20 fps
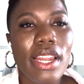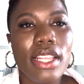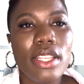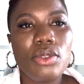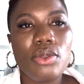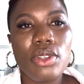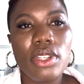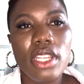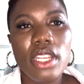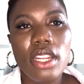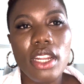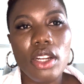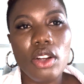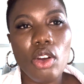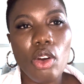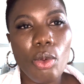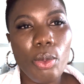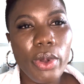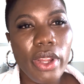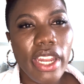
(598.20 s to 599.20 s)
is within an
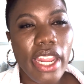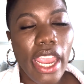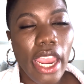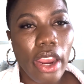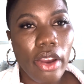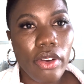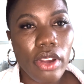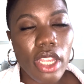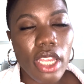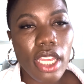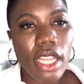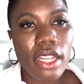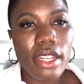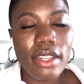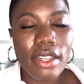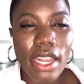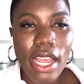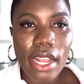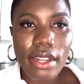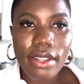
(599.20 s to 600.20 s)
urban area,
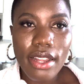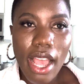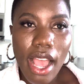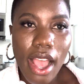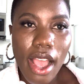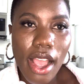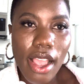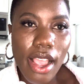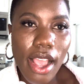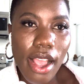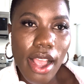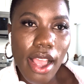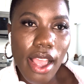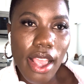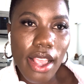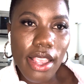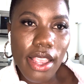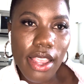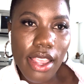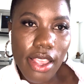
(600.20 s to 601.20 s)
not
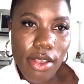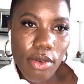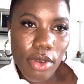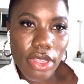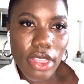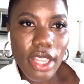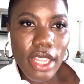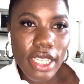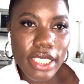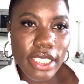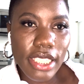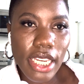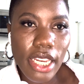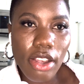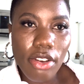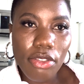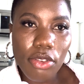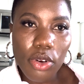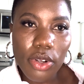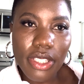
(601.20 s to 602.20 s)
within the city?
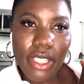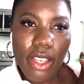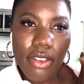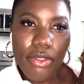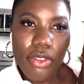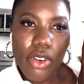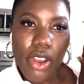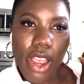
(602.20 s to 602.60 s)
Of course, if you're